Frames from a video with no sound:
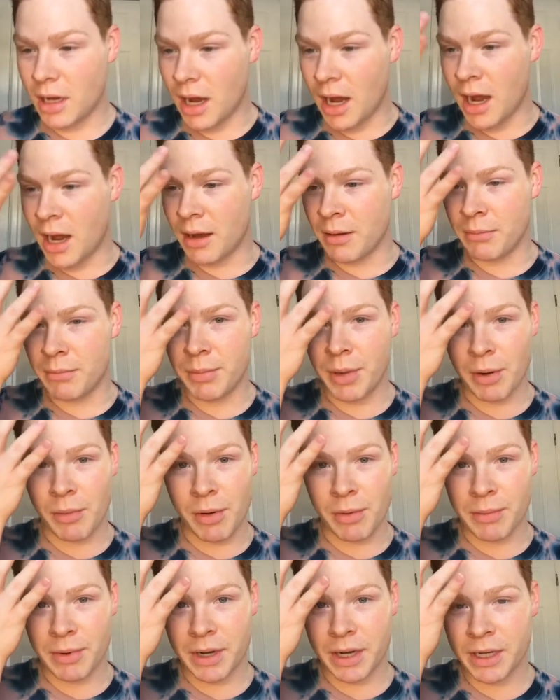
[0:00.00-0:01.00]
but
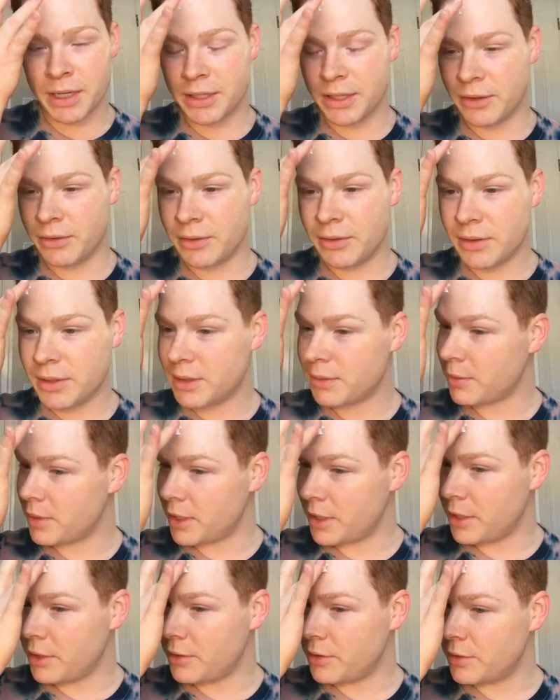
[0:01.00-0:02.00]
what we're gonna do is we're
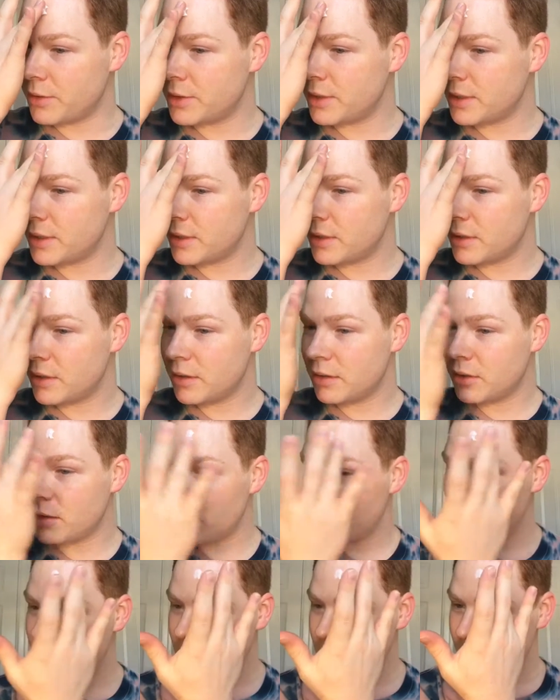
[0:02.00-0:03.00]
gonna use
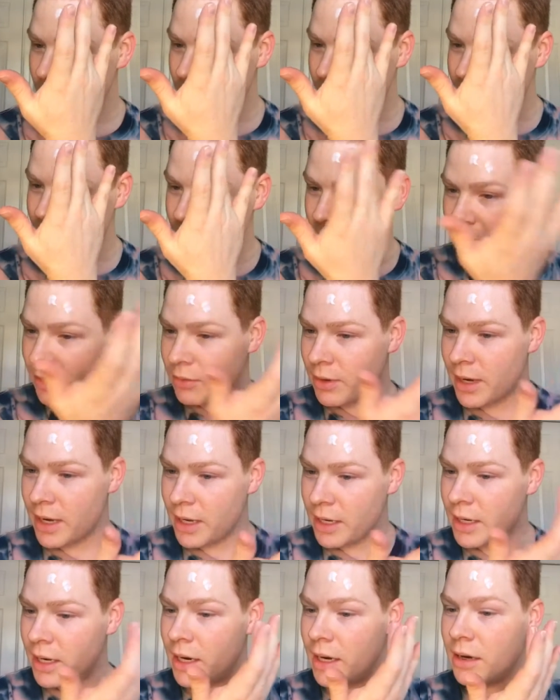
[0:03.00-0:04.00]
this side right
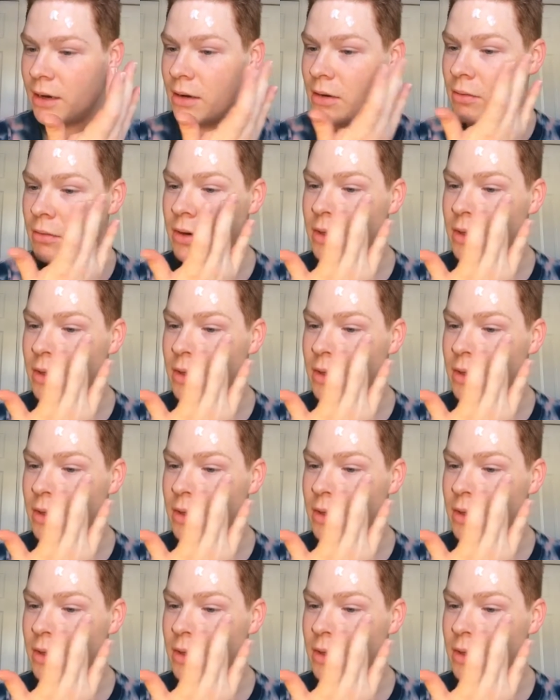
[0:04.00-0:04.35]
here.